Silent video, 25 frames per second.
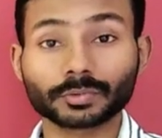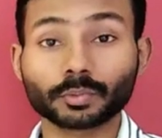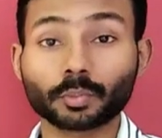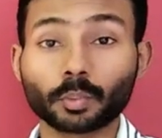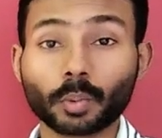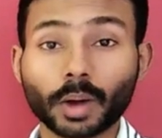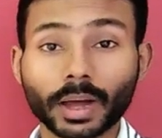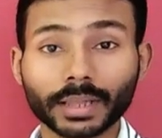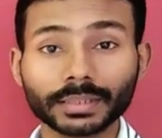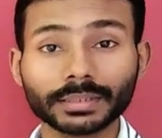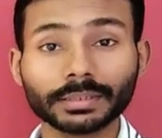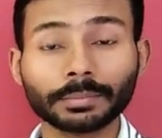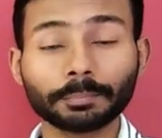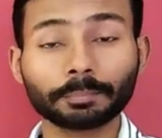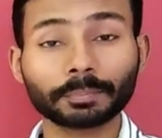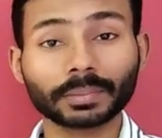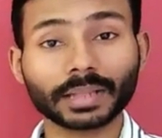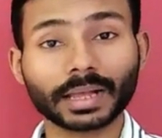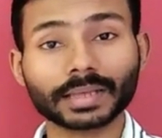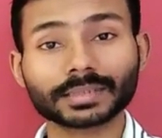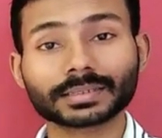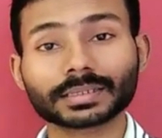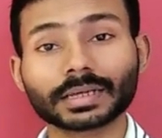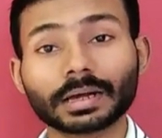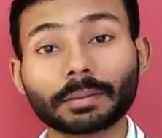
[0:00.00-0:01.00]
is
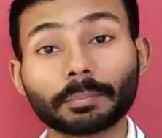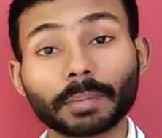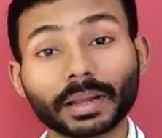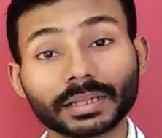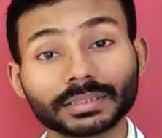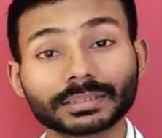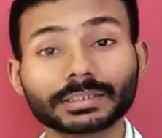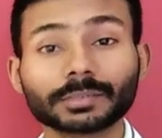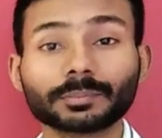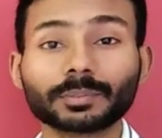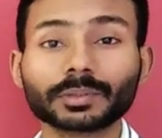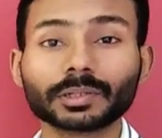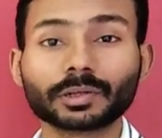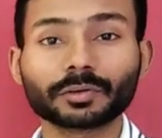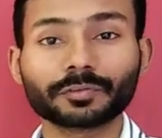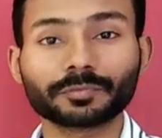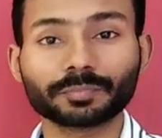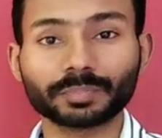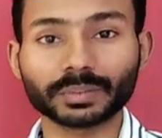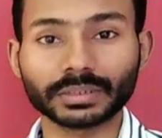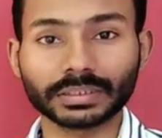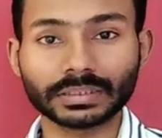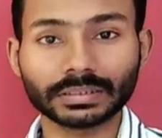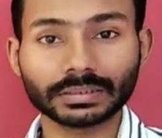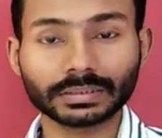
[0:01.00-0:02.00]
1 plus a
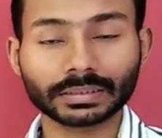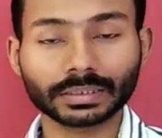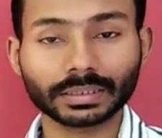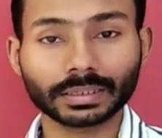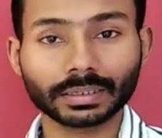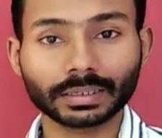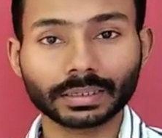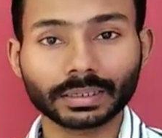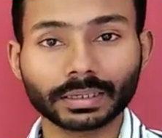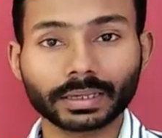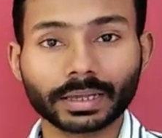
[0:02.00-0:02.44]
multiple of p